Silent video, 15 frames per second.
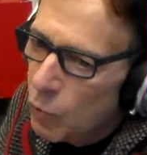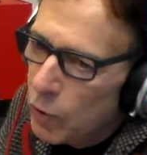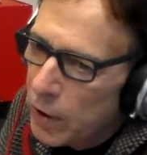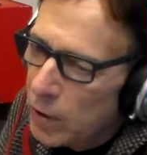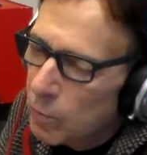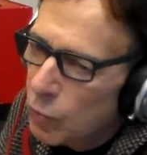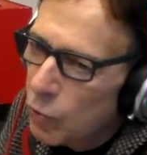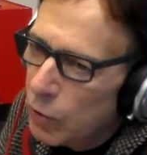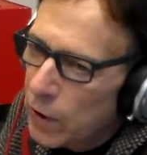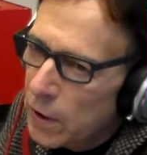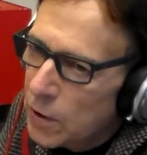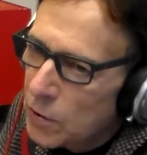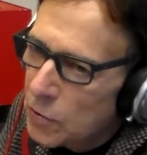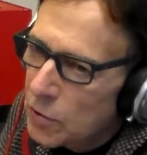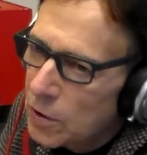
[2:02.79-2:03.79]
40
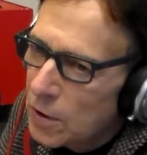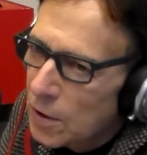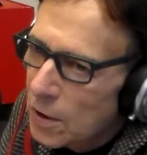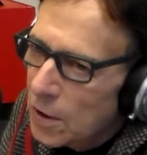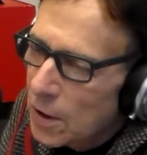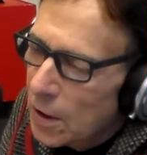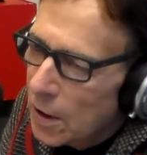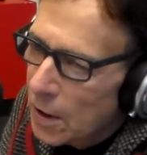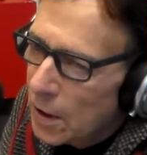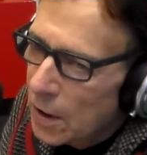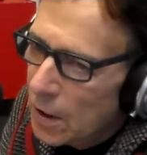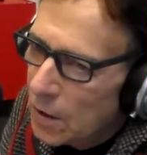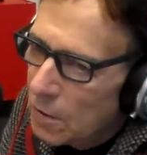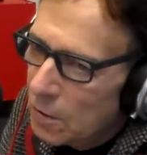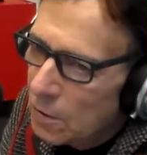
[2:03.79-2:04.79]
employees,
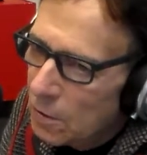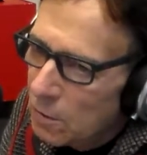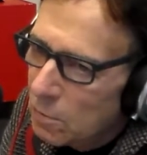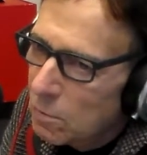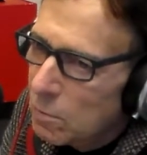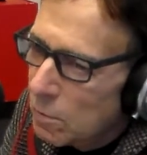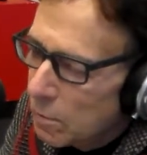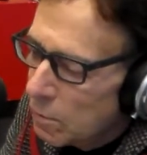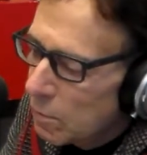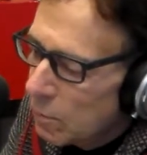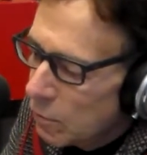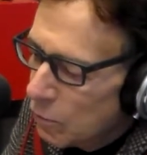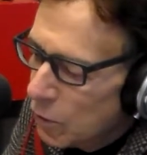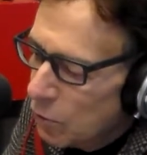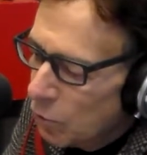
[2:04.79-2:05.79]
and
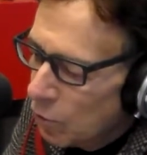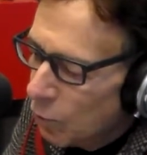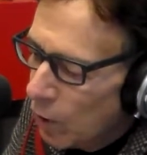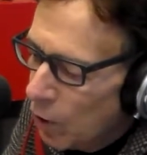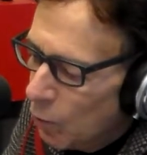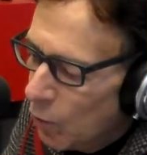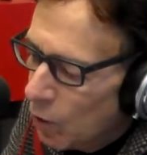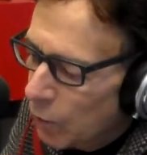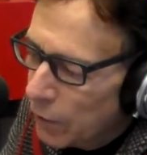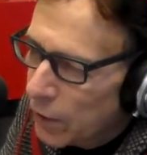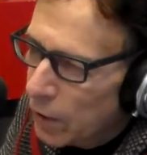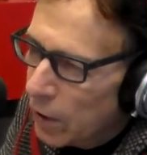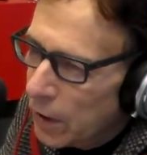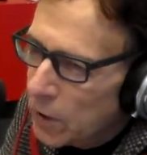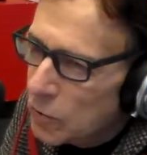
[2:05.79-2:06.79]
we're doing quite well with
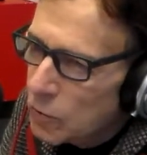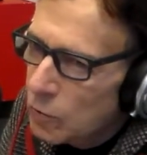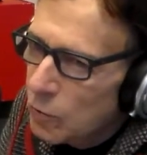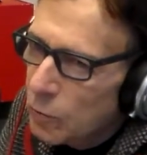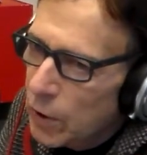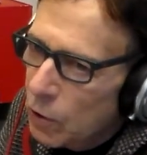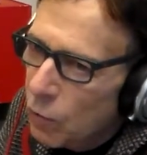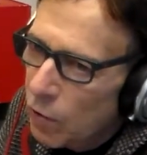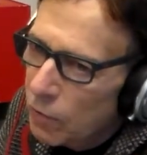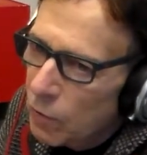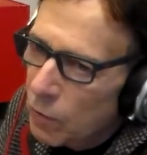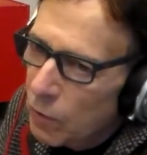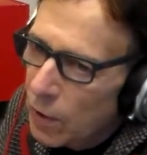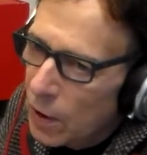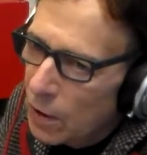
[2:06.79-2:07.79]
the lights. We
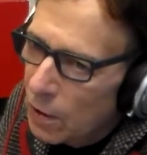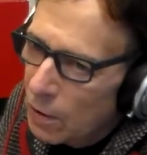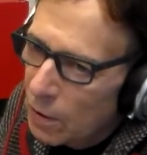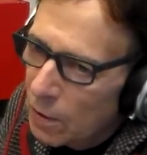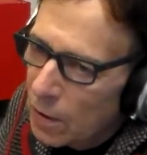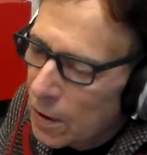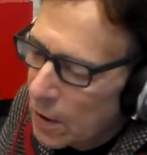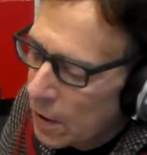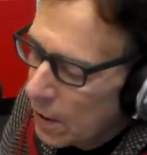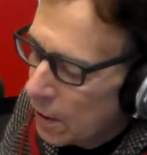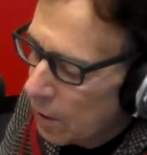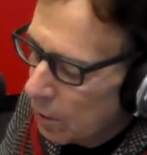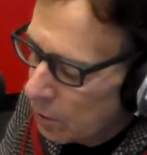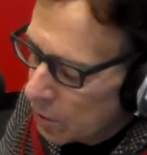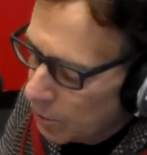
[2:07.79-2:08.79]
offer
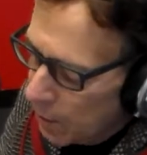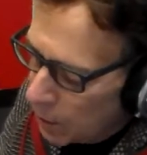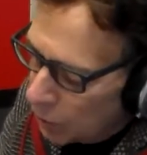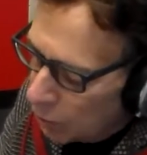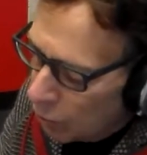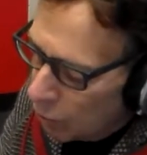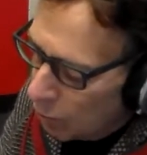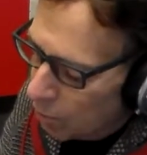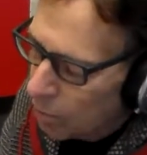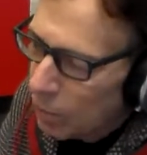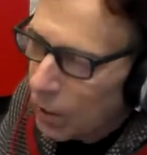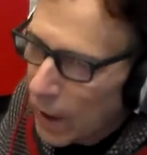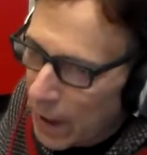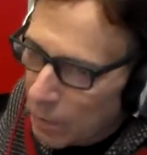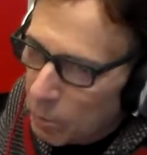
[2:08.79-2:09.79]
special
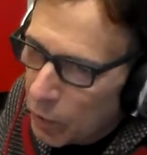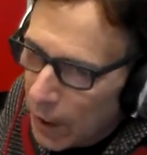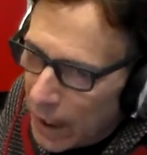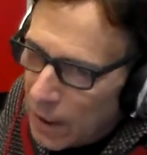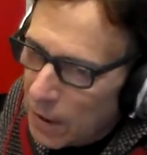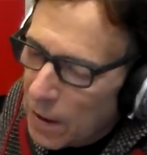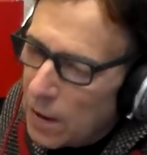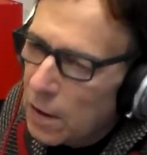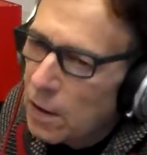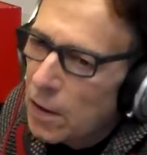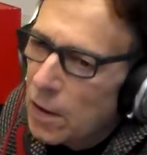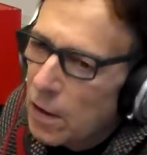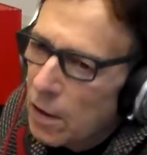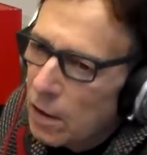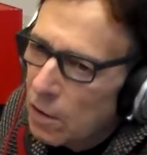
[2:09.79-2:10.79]
light planning
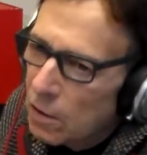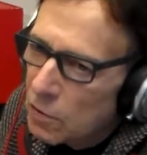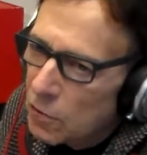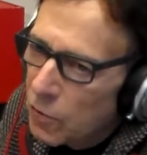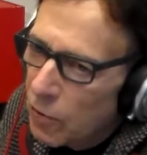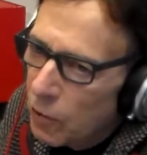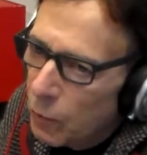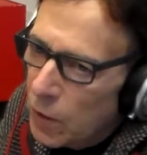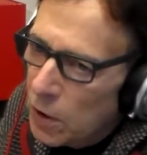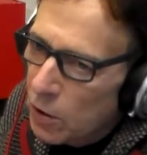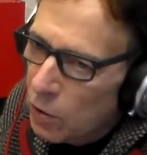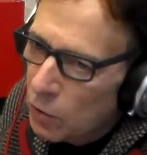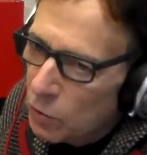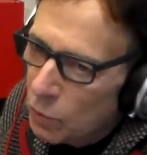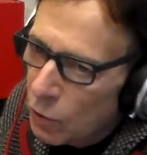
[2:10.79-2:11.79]
so that we can
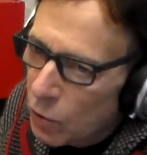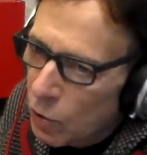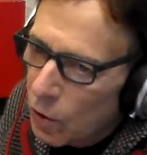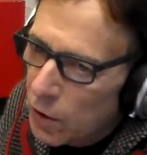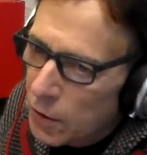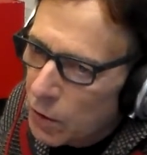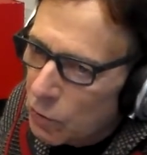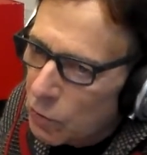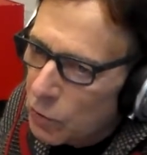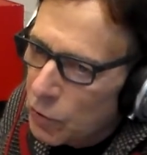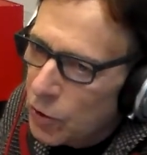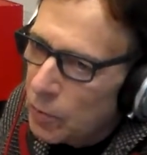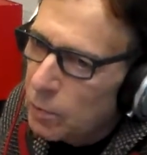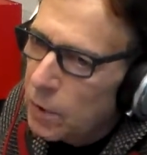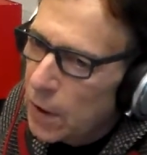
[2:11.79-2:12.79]
go to a car
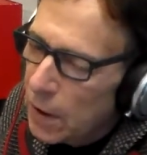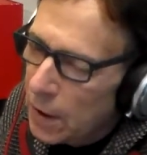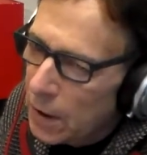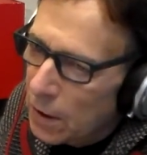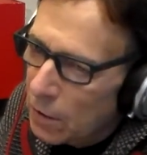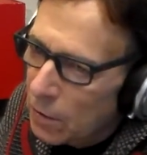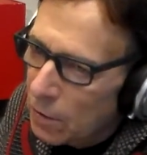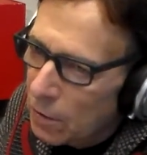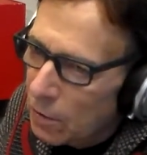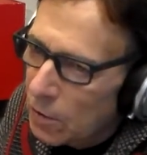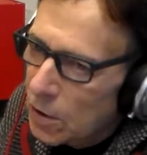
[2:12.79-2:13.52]
dealership and